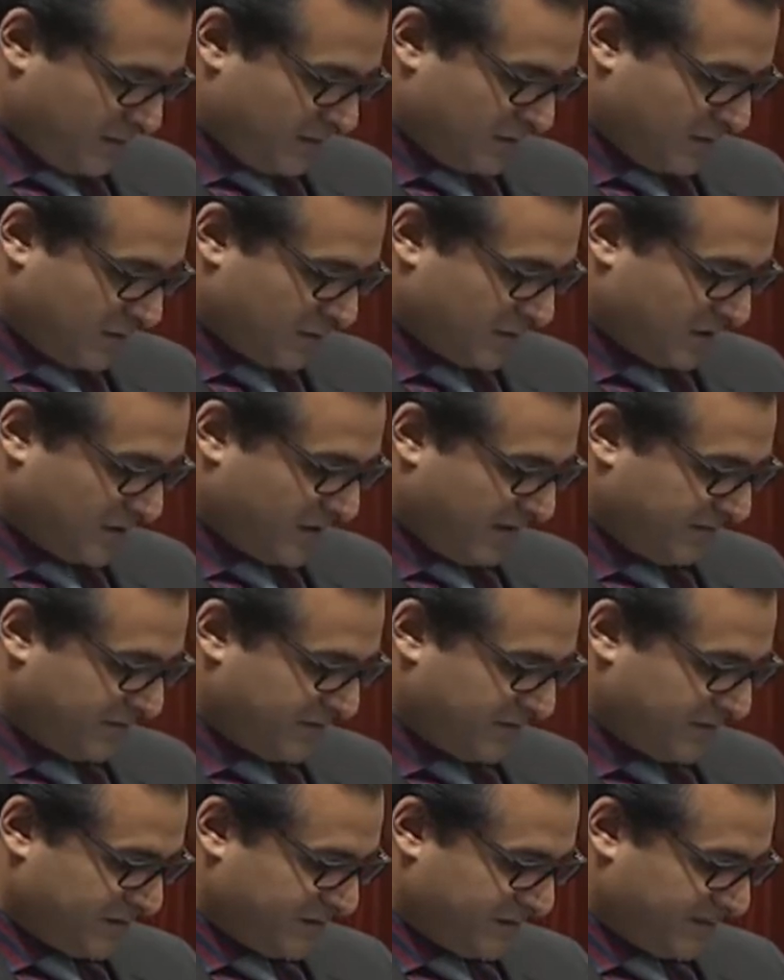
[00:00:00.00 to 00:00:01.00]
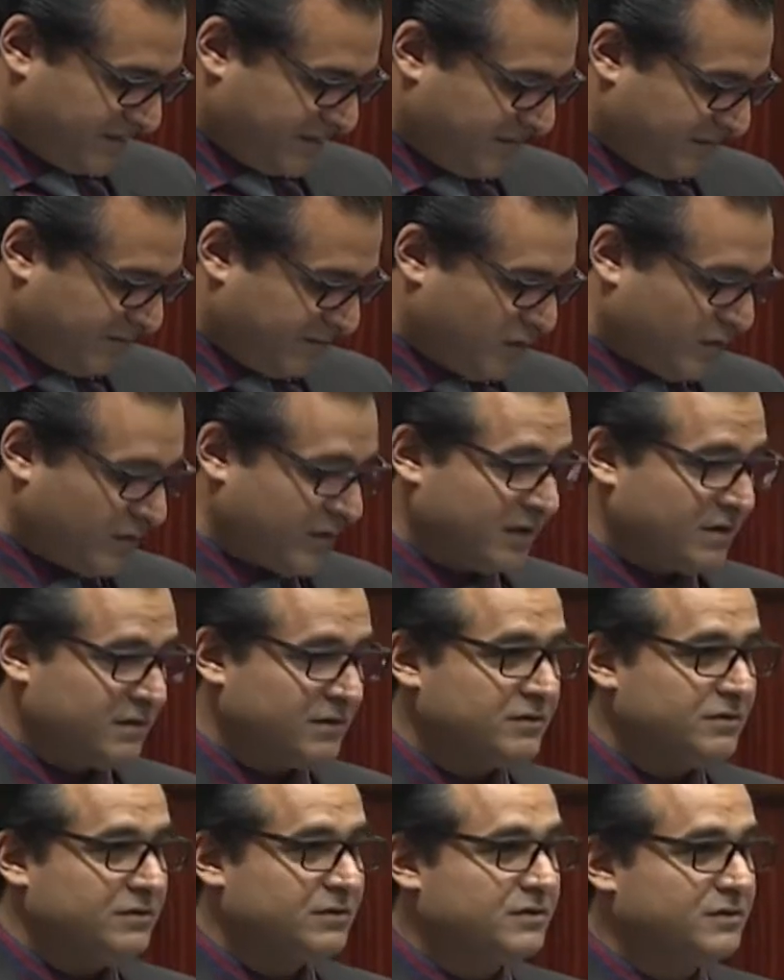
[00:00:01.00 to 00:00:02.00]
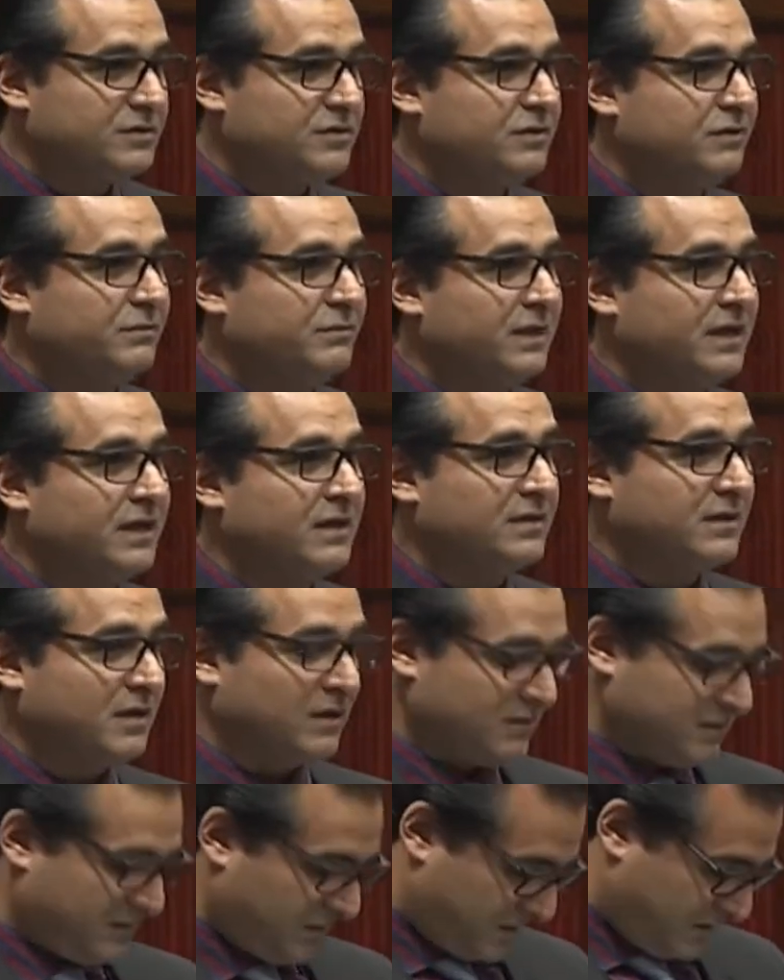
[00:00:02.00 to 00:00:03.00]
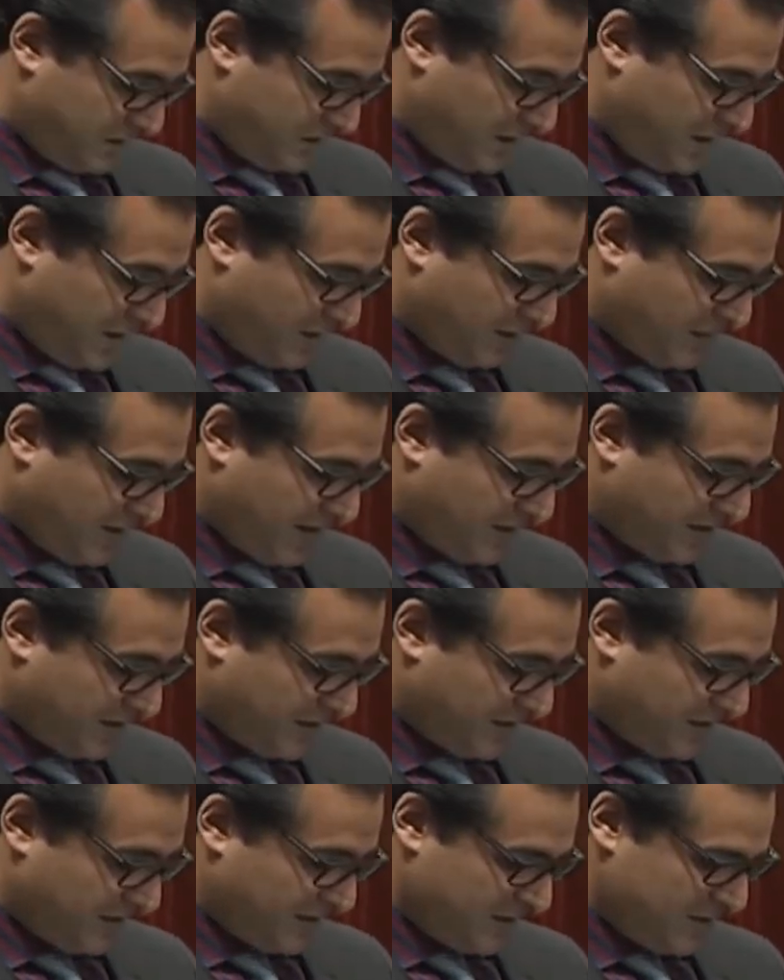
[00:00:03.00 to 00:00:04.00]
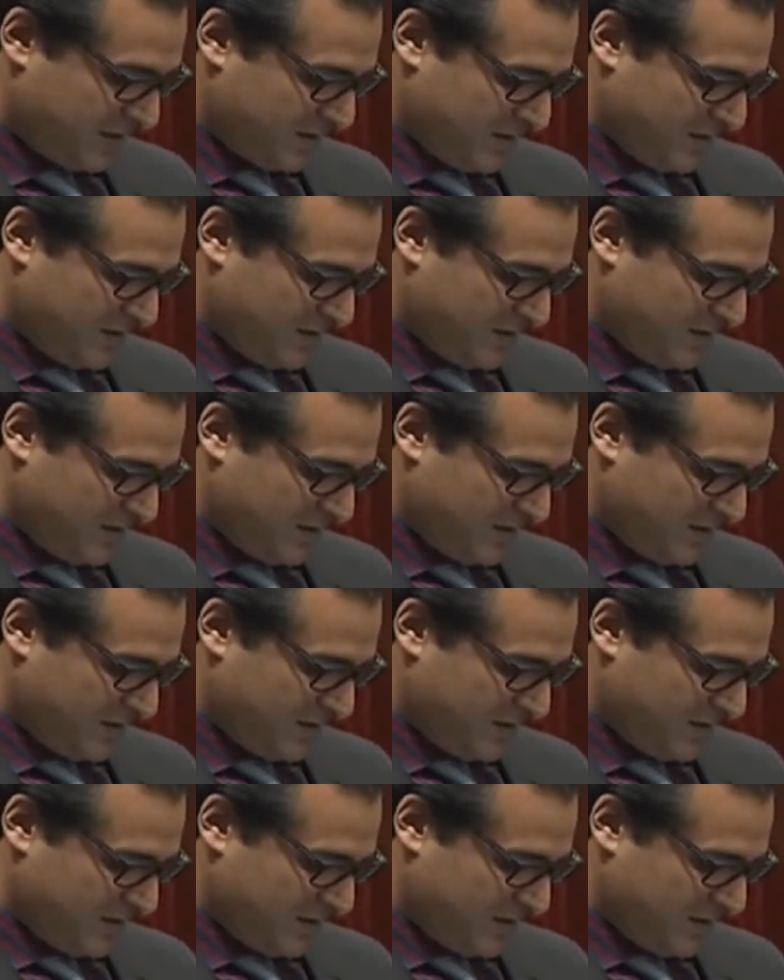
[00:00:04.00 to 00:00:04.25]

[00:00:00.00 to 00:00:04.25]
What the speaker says: local governments receive more than $2 billion in rates,